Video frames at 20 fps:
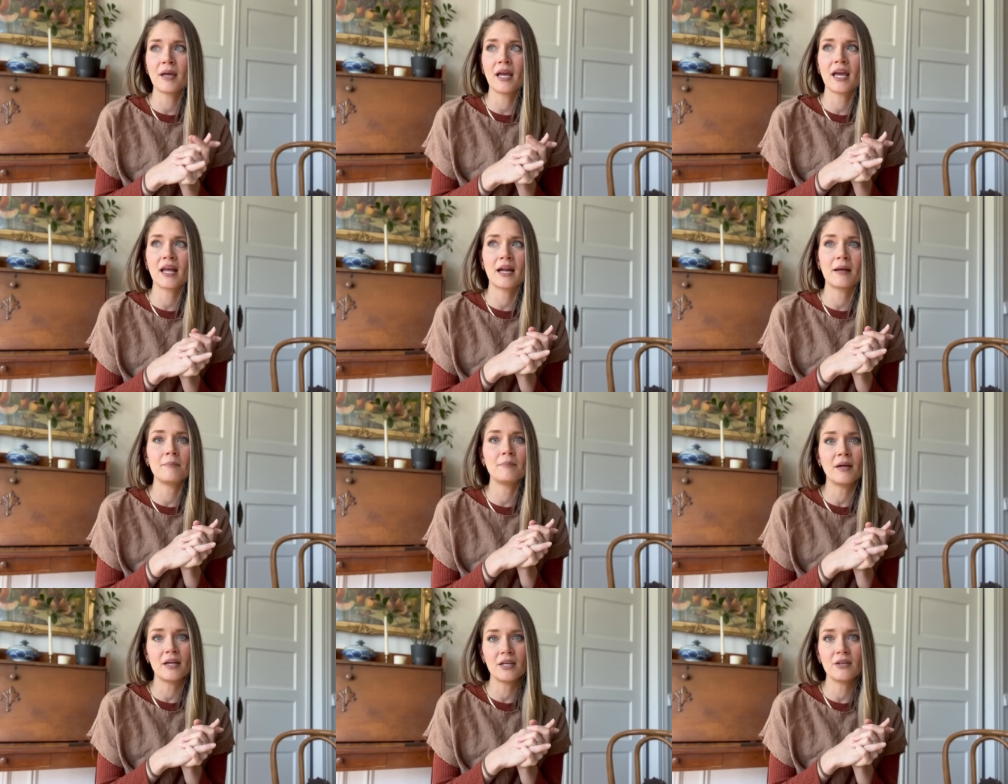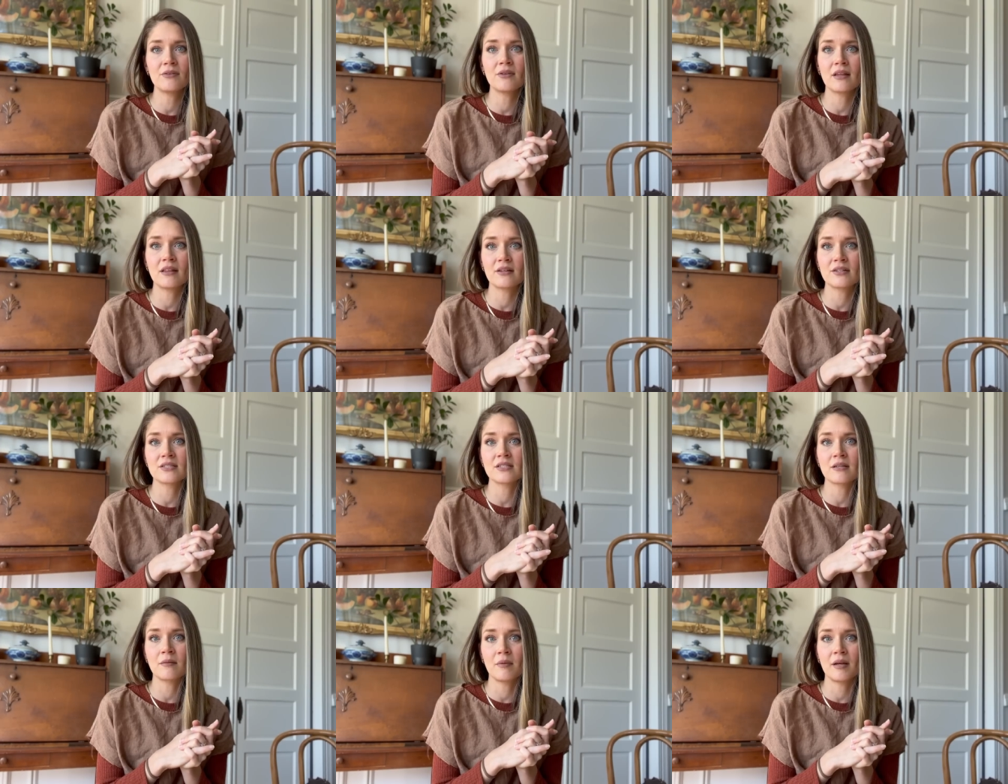And I bet you that
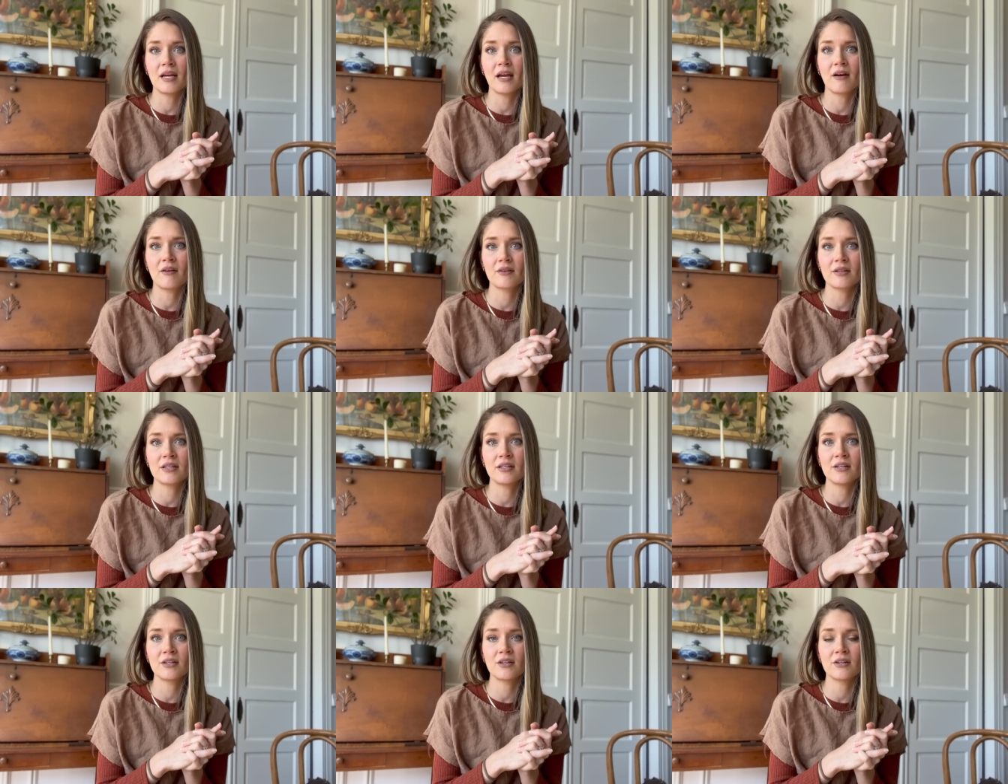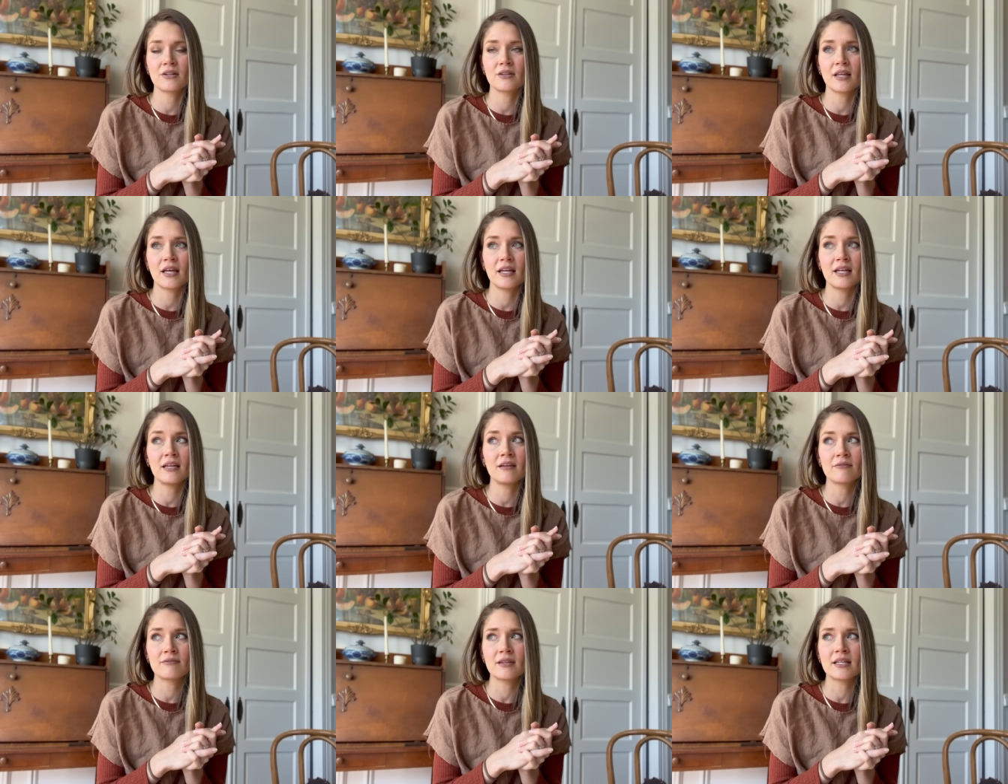there's somebody out here that
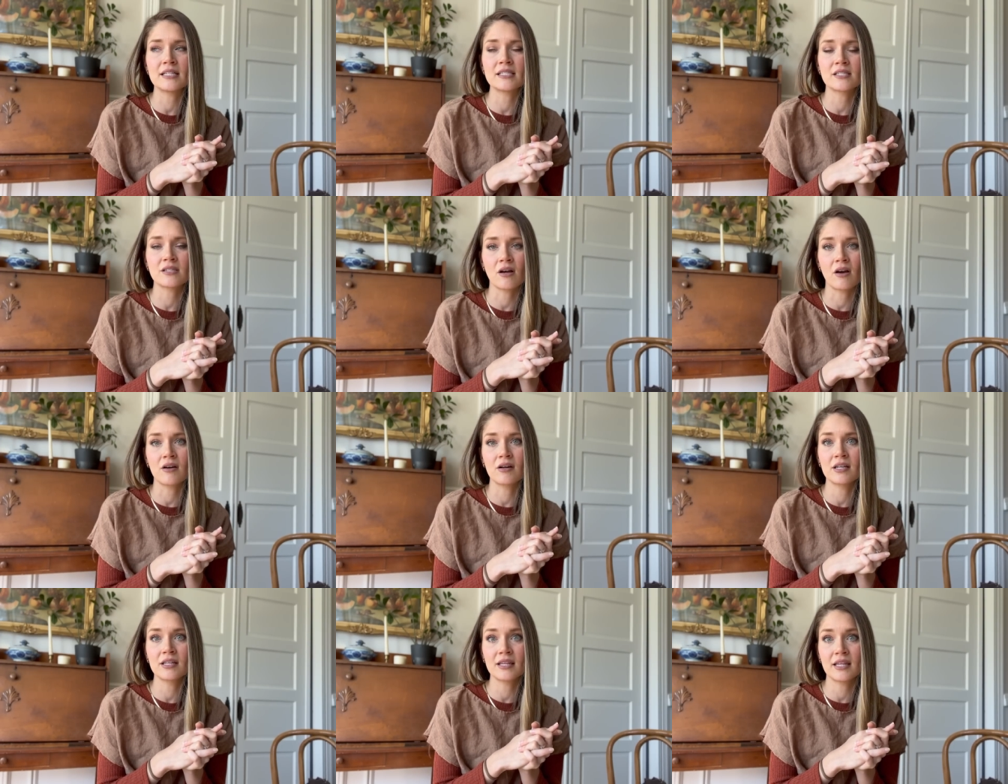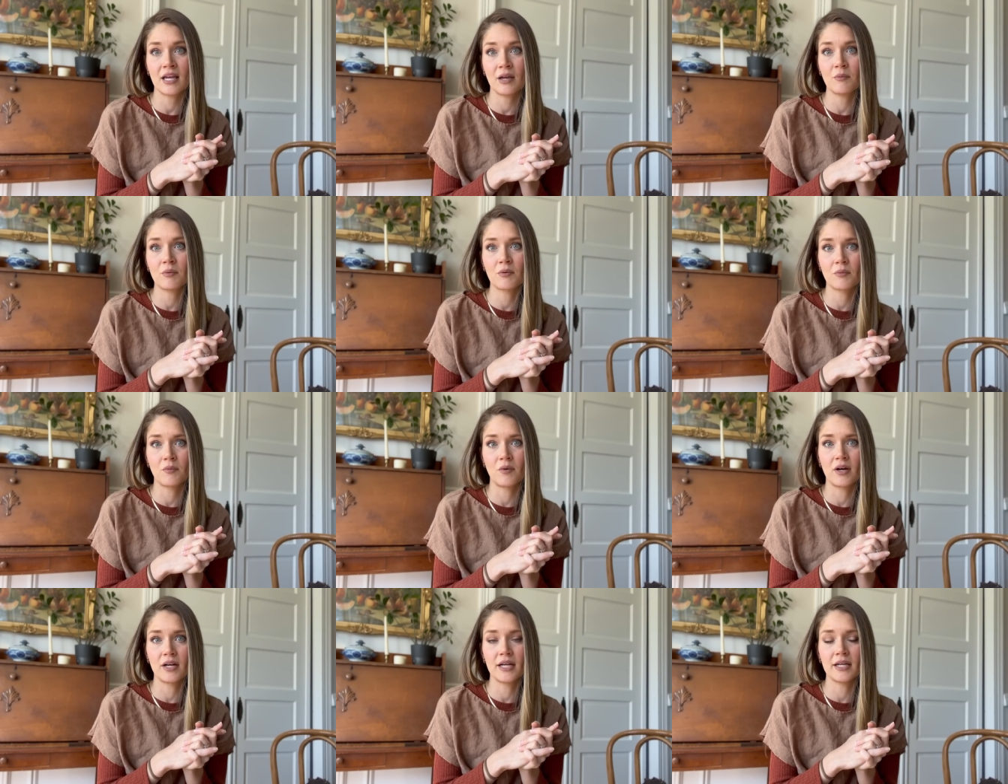if they saw it, they would
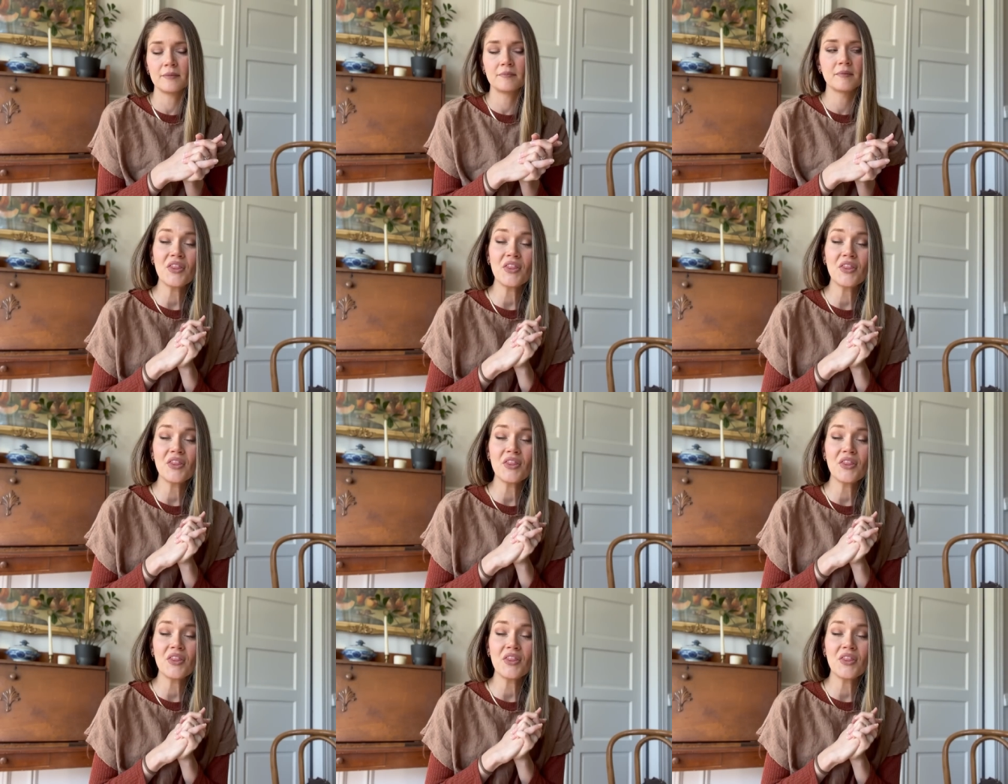want it.